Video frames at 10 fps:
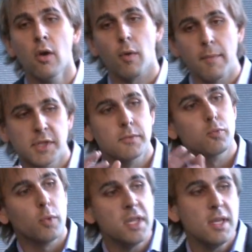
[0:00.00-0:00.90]
ribosomes
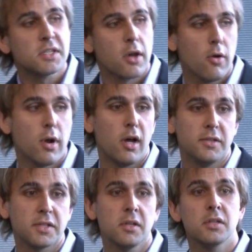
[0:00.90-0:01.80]
read these codons